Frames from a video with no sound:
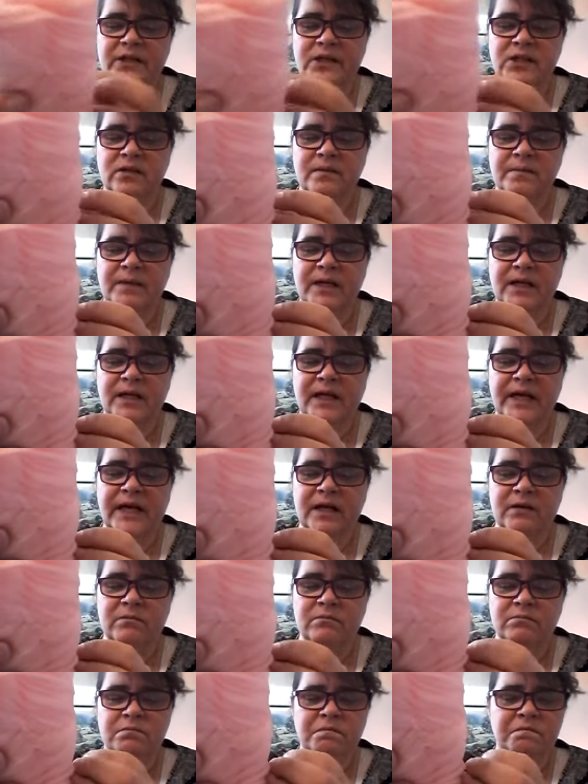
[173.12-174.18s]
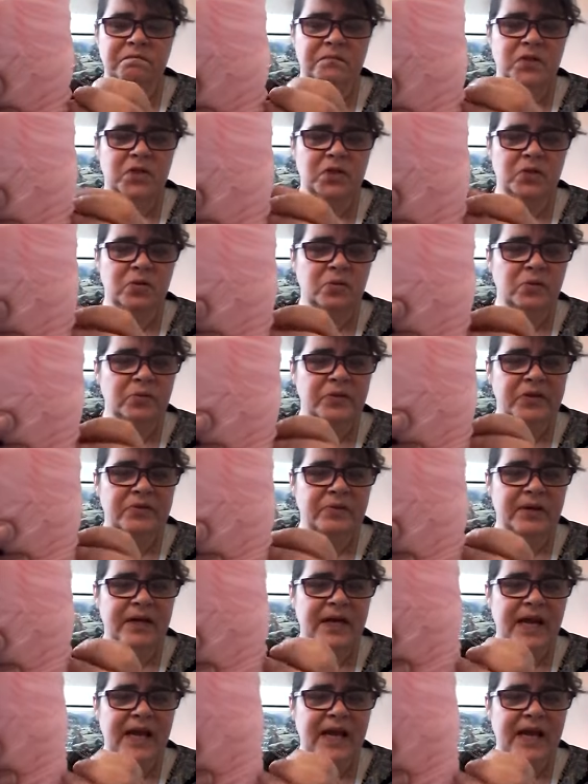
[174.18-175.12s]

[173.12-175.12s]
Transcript: It took me like 2-3